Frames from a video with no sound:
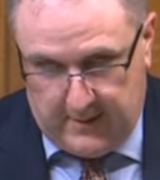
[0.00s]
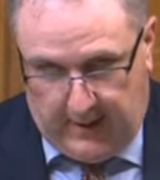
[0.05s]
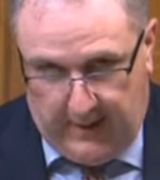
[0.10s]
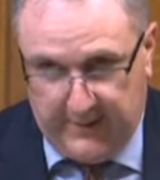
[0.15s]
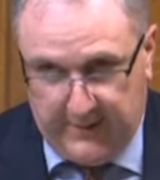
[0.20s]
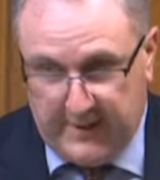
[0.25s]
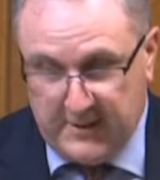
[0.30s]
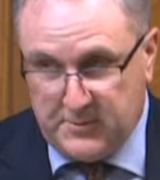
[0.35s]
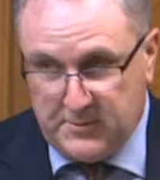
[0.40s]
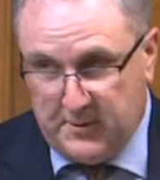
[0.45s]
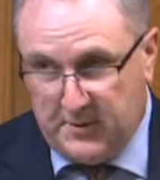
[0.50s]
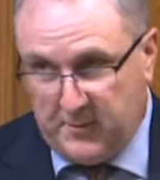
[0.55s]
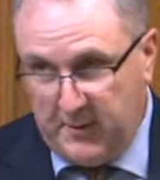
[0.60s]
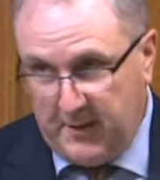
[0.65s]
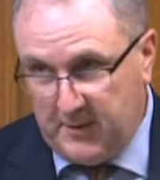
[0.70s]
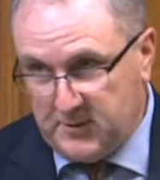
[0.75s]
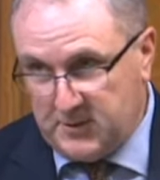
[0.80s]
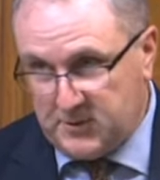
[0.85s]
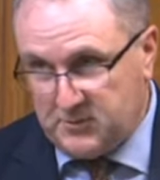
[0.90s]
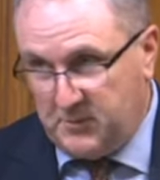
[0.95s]
I think it's
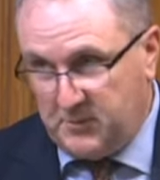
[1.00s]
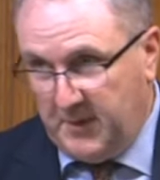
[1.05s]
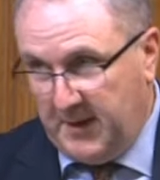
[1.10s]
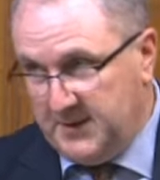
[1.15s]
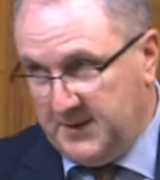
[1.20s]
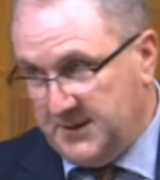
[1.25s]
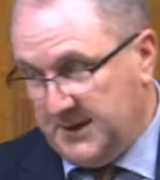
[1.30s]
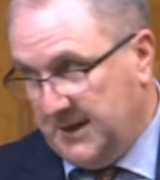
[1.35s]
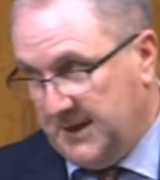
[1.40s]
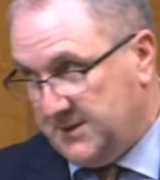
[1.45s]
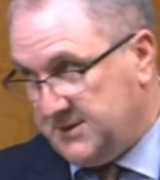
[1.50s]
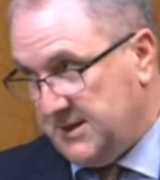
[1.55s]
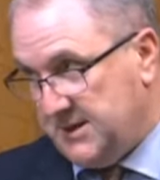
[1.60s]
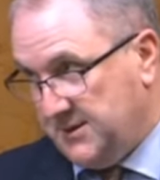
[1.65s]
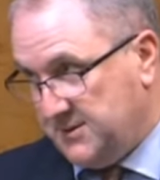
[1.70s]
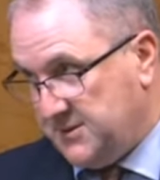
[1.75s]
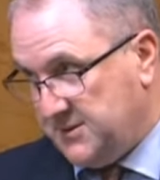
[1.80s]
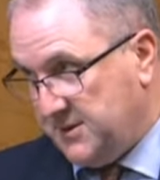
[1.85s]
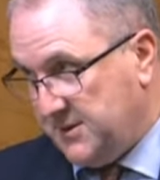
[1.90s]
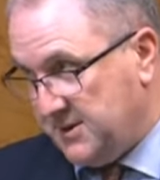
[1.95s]
worthwhile just reminding
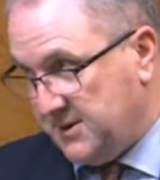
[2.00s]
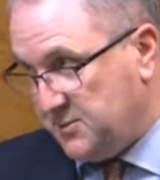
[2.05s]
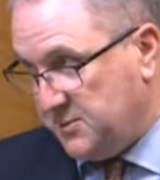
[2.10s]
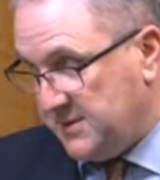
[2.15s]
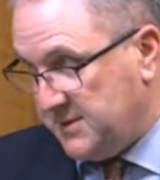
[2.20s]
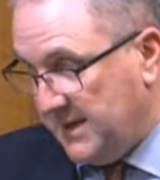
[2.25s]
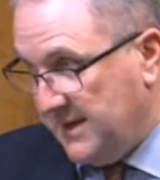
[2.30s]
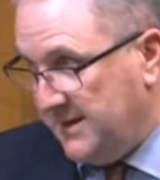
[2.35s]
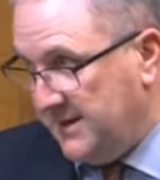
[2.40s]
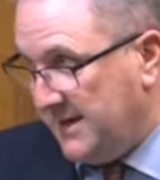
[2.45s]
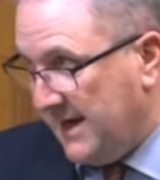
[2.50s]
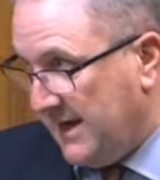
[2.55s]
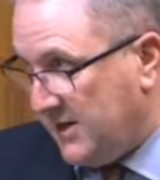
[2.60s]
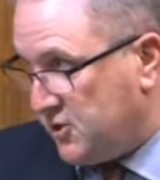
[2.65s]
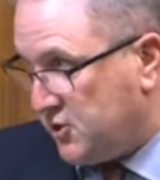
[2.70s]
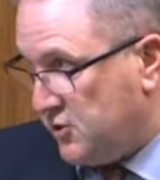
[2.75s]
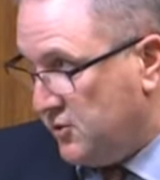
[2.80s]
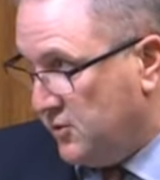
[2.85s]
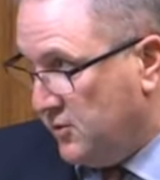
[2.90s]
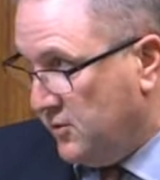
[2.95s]
ourselves that this was a
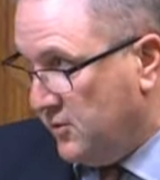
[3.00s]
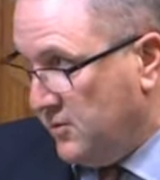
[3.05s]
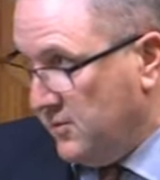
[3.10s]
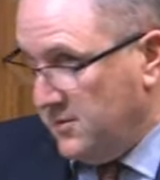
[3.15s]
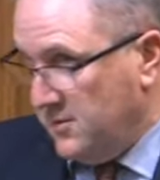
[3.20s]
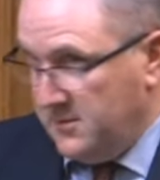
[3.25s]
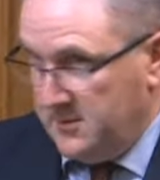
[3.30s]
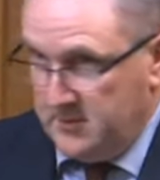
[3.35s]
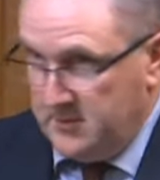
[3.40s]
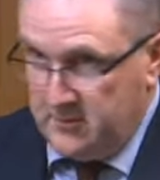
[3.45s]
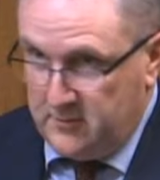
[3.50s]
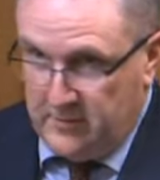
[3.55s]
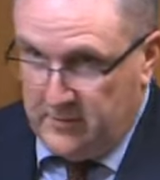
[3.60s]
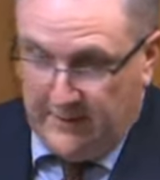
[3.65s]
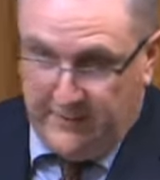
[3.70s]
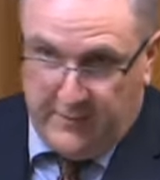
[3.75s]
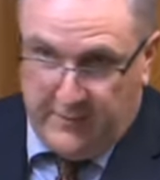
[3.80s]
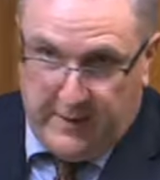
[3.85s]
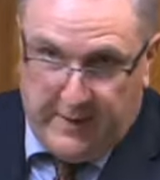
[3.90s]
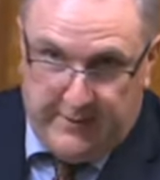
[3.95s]
national
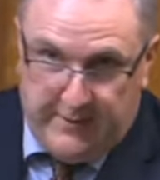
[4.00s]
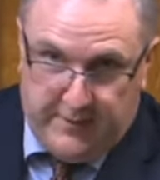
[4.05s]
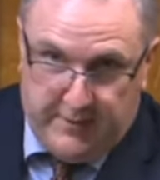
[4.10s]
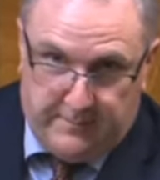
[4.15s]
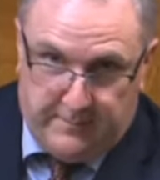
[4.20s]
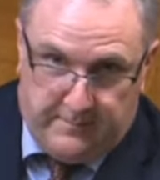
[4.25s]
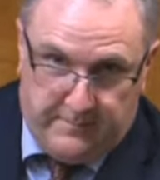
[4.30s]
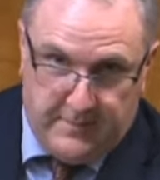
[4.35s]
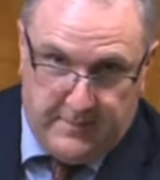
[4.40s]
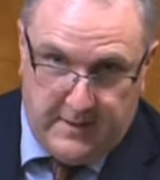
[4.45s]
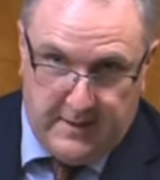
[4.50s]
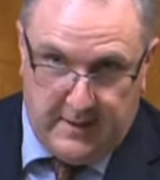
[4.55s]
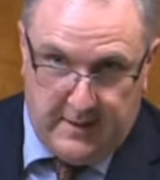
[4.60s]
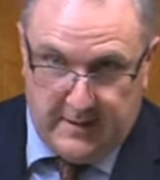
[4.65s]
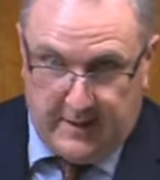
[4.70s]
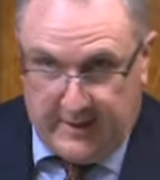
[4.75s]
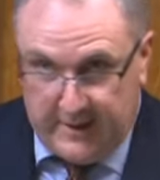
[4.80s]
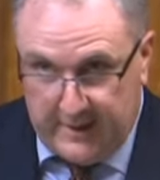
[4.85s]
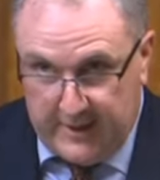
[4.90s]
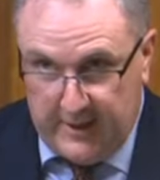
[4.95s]
referendum,
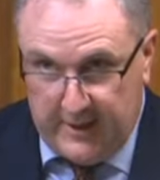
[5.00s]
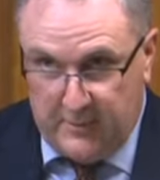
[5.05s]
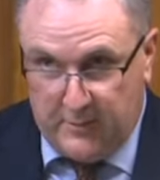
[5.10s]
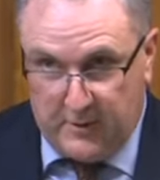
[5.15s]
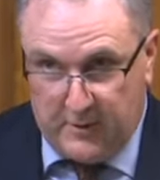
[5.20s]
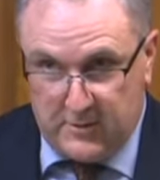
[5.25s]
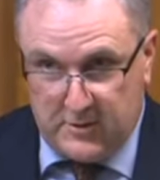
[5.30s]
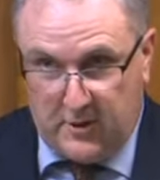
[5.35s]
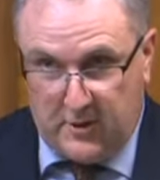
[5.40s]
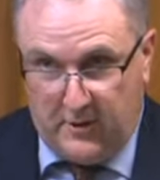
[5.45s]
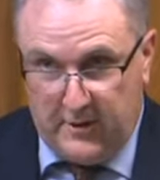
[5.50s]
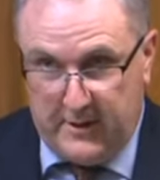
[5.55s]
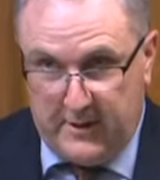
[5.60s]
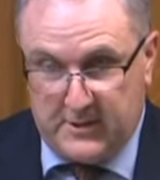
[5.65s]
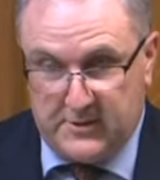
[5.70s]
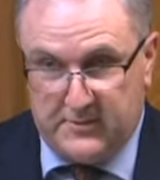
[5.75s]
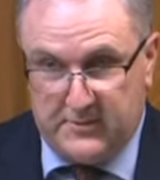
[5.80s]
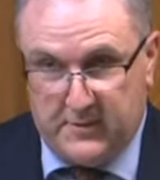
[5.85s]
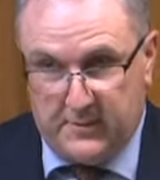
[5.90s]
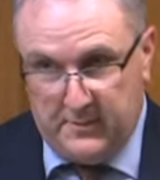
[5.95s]
and I hear what
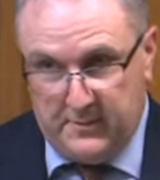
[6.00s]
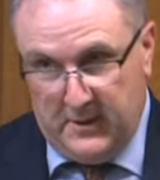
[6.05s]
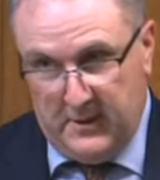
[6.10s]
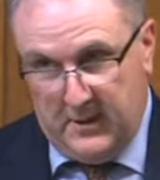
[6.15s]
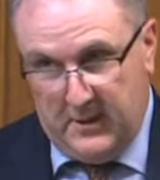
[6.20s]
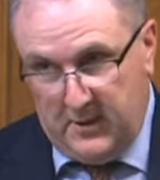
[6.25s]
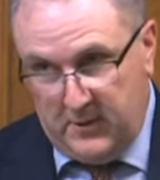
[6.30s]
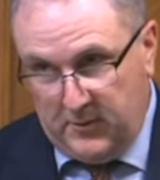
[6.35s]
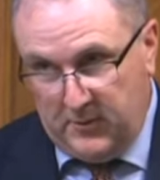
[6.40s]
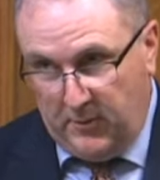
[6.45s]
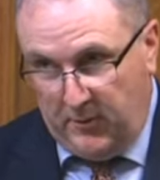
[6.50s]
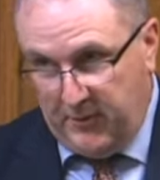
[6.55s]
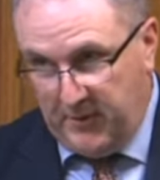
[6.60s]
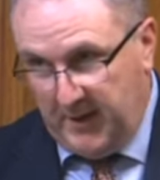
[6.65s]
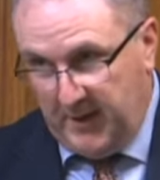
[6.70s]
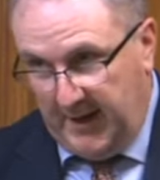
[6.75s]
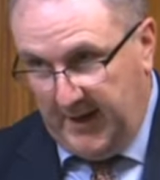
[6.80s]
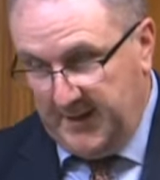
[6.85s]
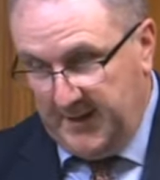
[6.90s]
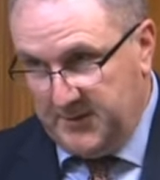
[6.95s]
colleagues from
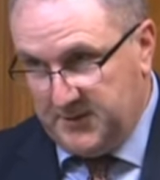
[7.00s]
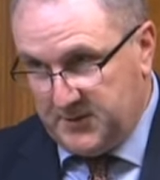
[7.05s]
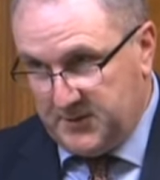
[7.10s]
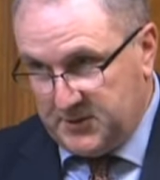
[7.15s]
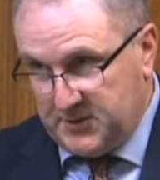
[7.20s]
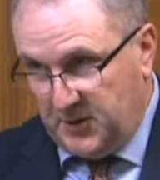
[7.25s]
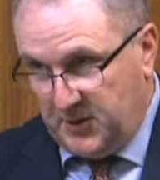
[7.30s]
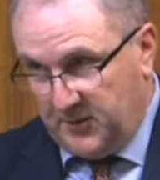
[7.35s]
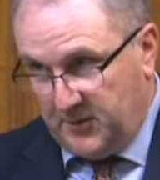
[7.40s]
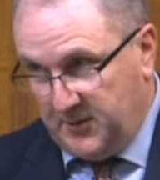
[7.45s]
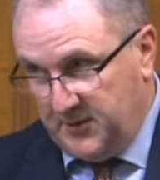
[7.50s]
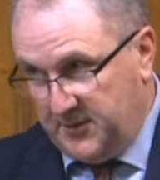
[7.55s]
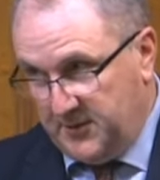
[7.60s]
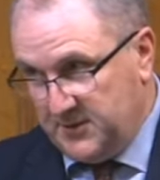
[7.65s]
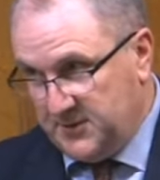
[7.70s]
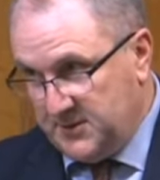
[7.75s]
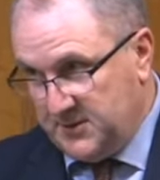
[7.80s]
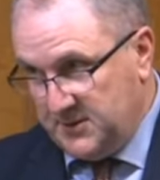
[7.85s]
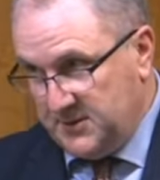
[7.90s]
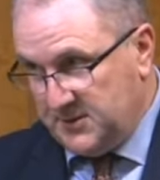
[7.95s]
Northern Ireland and
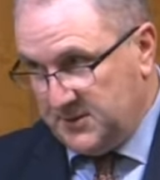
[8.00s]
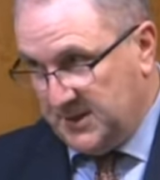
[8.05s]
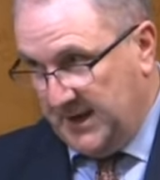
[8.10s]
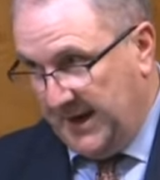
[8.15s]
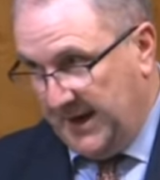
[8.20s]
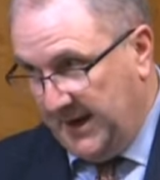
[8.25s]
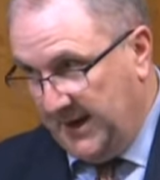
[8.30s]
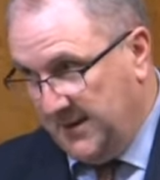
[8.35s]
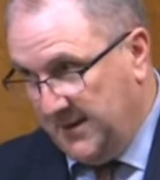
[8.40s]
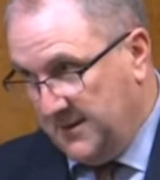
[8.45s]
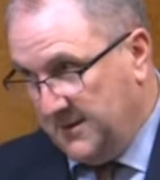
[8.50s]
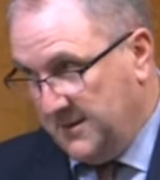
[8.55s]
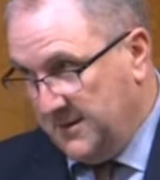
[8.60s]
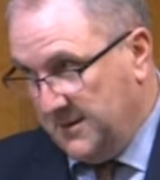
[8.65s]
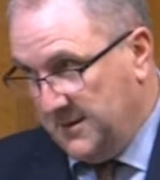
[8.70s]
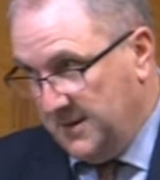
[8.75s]
Scotland say,